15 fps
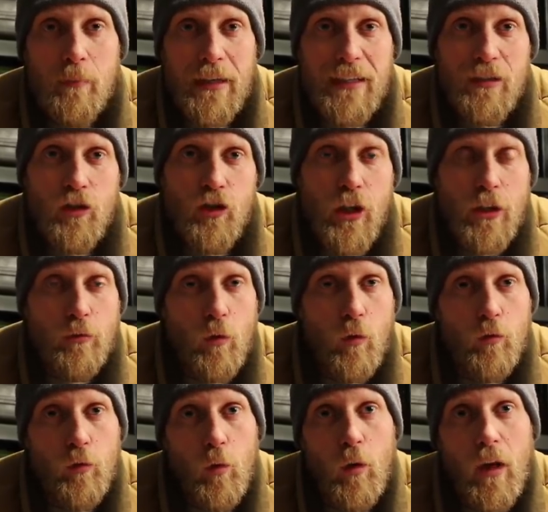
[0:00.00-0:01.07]
but as a general
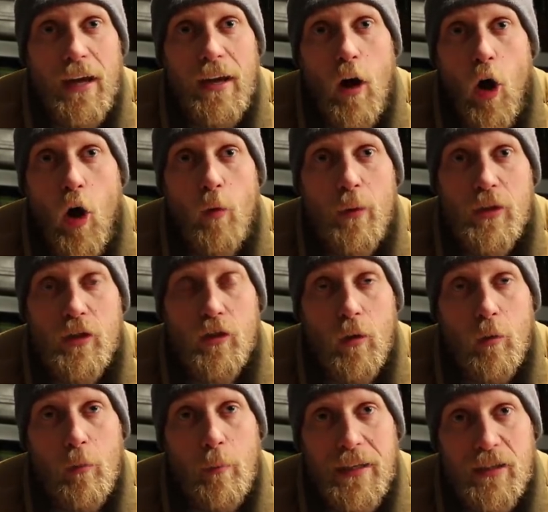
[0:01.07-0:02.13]
rule, I always
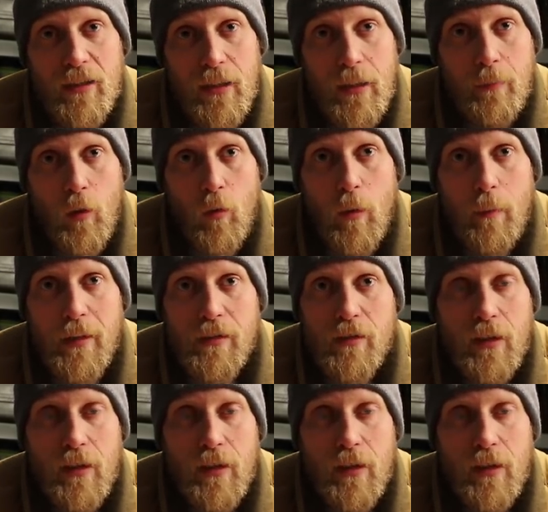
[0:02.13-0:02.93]
start with my sleep equipment.